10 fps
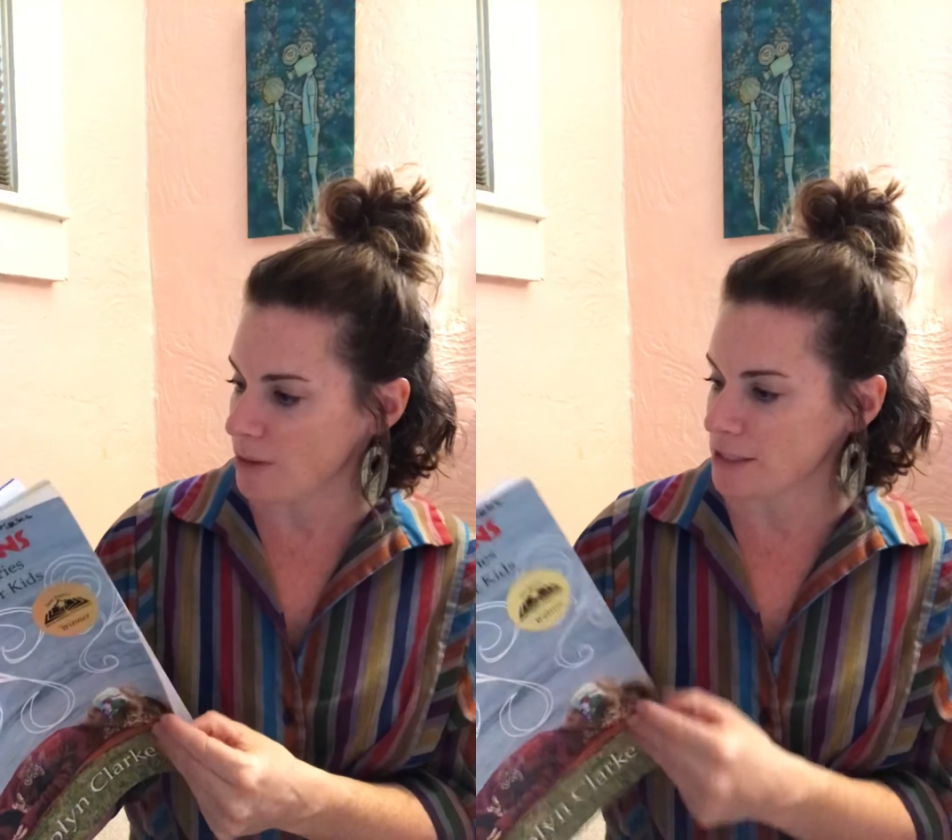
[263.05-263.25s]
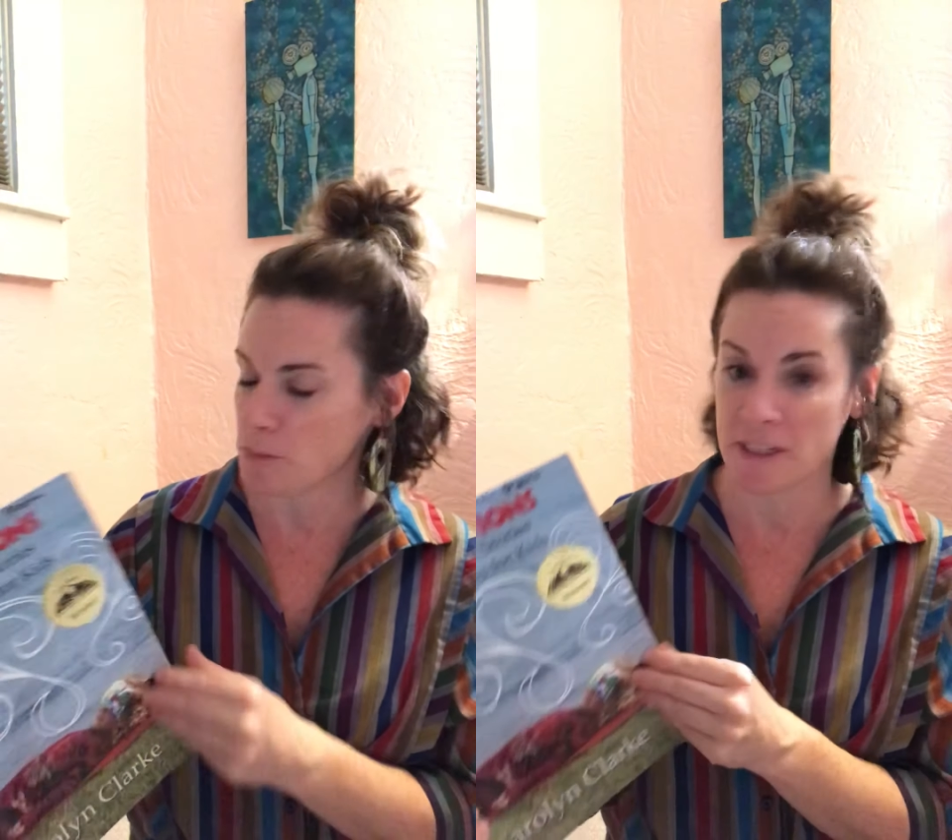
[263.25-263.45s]
and
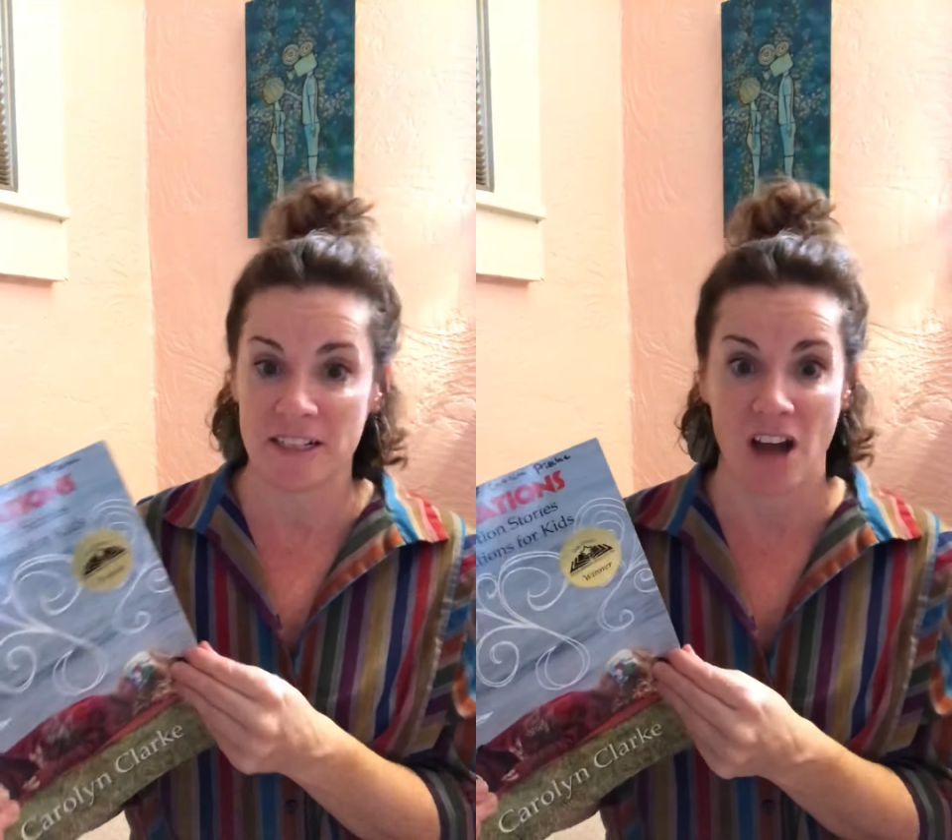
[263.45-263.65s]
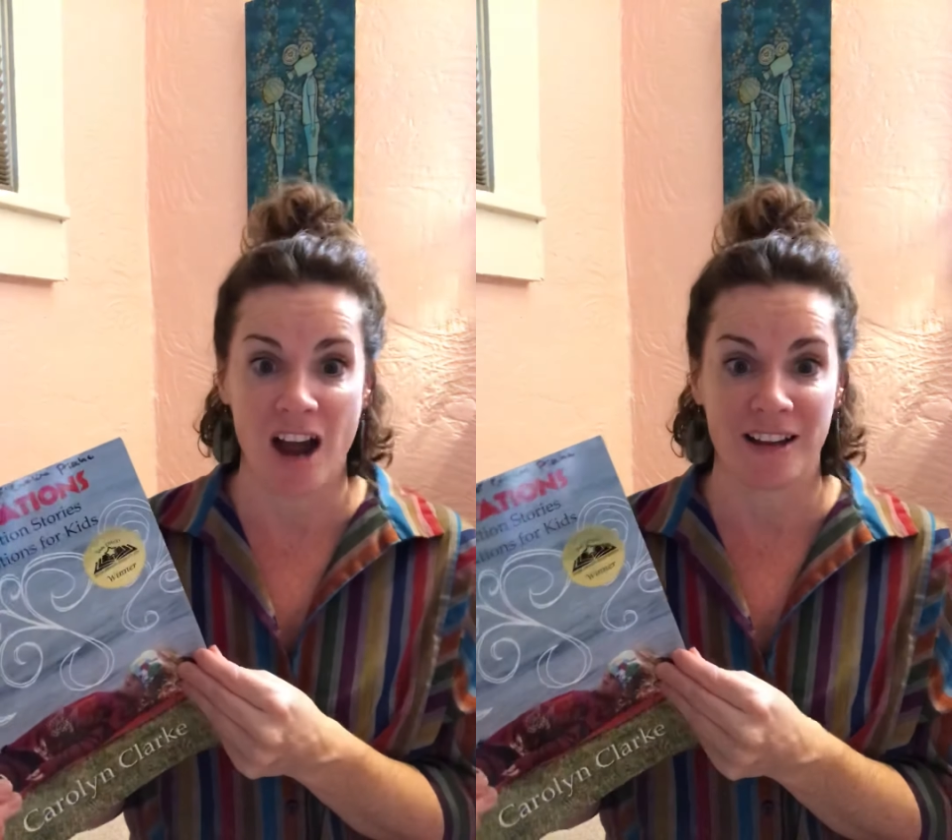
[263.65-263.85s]
it's pretty
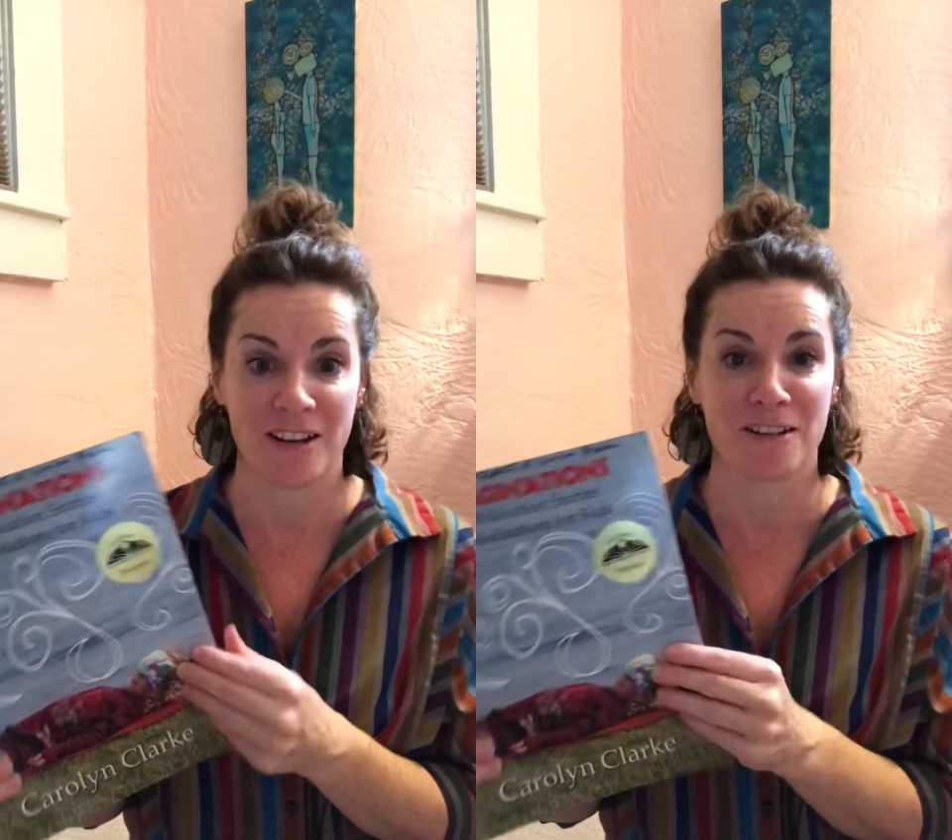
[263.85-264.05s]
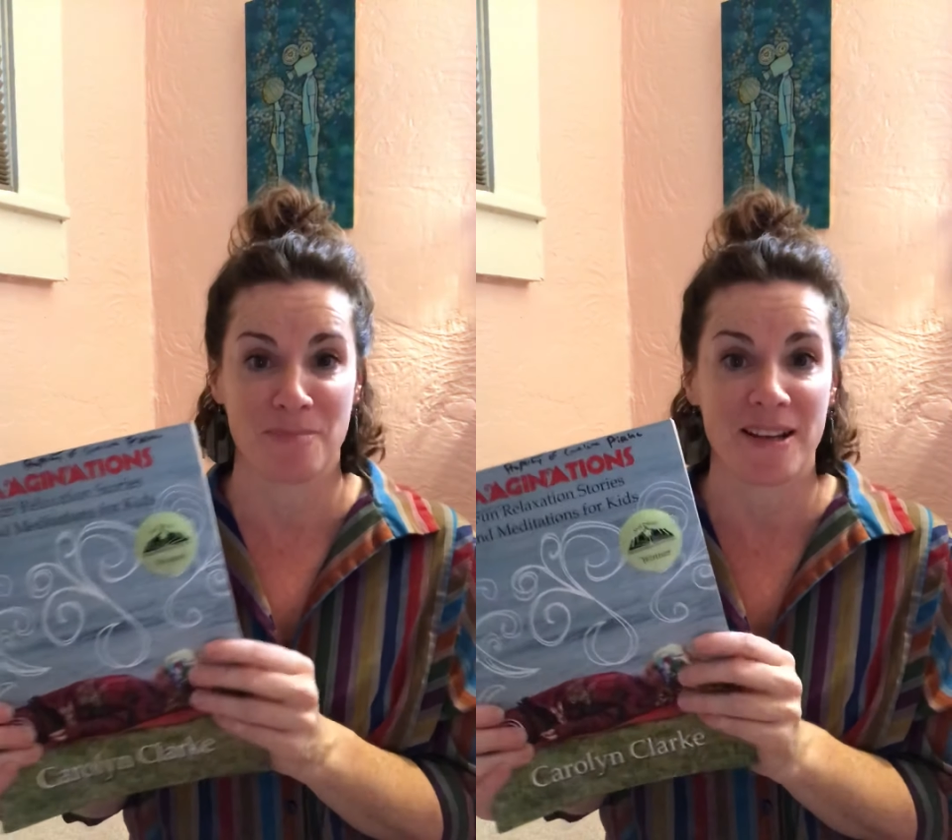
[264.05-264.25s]

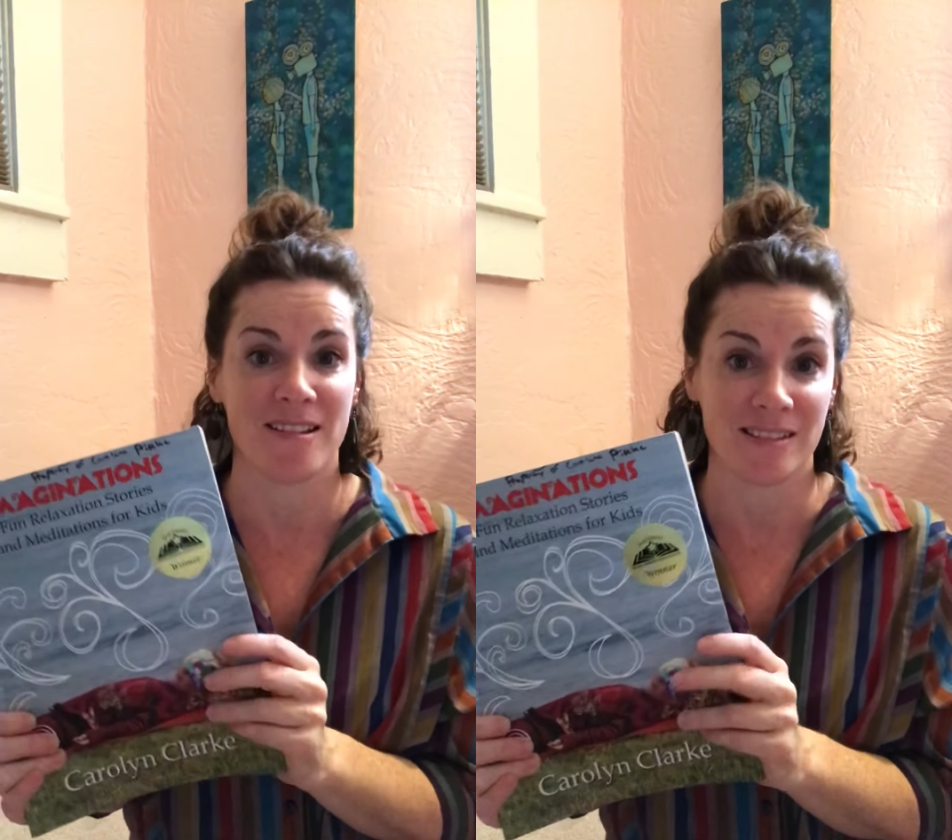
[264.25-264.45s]
dog-eared because